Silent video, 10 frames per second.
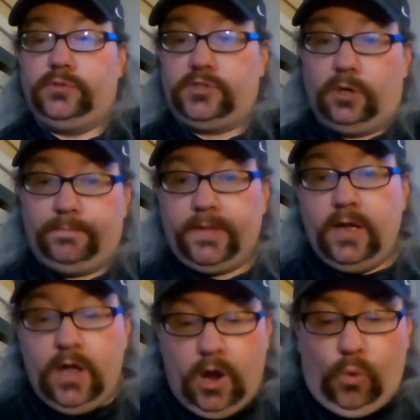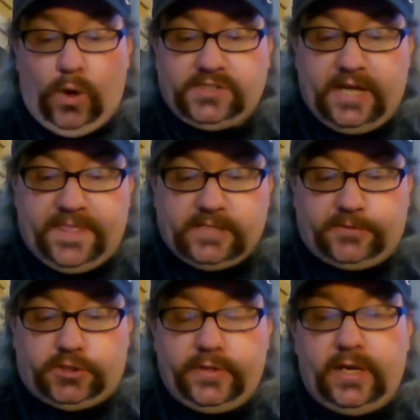So once again, thanks for
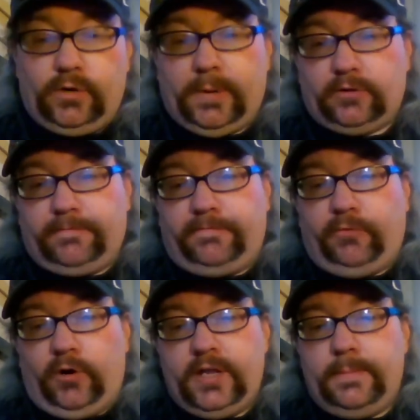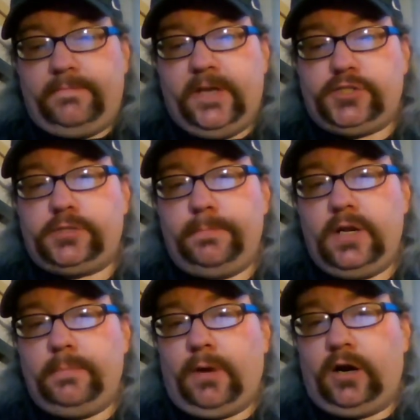tuning in. We're about the 40-ish
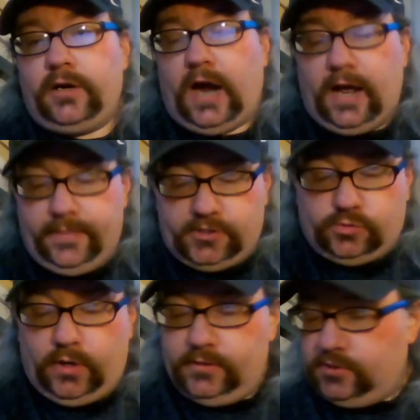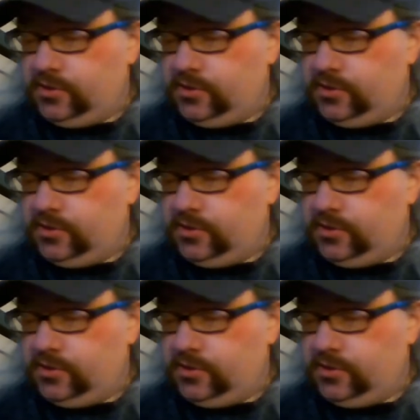minute mark on this one.